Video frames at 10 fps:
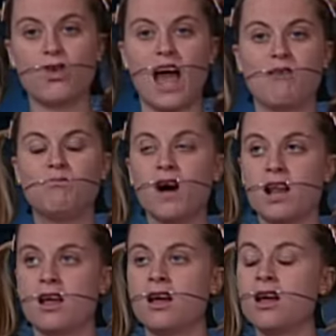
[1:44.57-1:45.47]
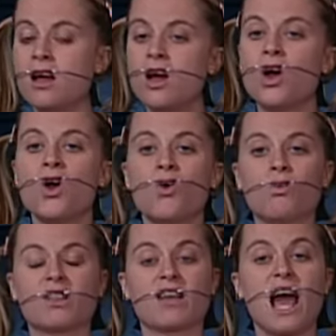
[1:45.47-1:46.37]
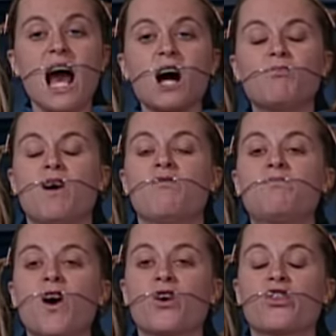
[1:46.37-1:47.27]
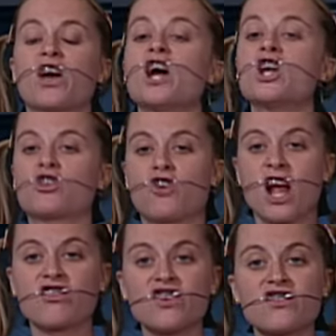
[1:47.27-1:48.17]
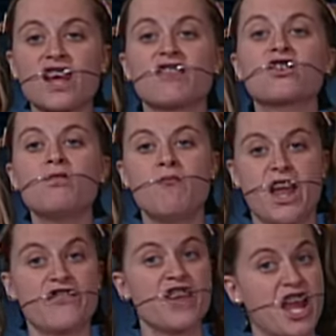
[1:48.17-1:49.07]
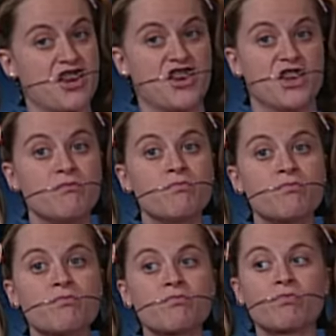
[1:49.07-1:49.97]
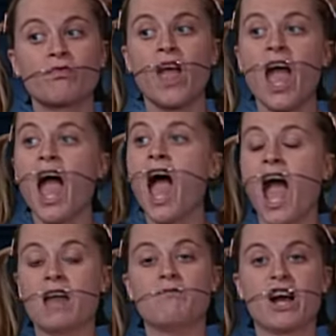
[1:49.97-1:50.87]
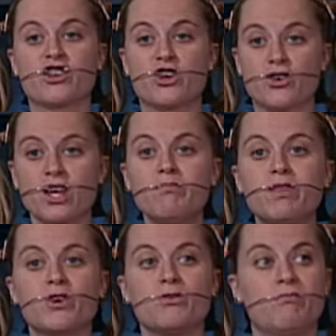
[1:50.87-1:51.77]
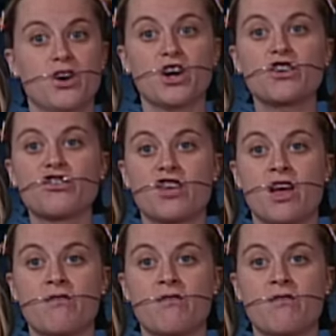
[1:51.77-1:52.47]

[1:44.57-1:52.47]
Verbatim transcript: that, but with the help of both Transcendental Meditation and my Judy Blume books,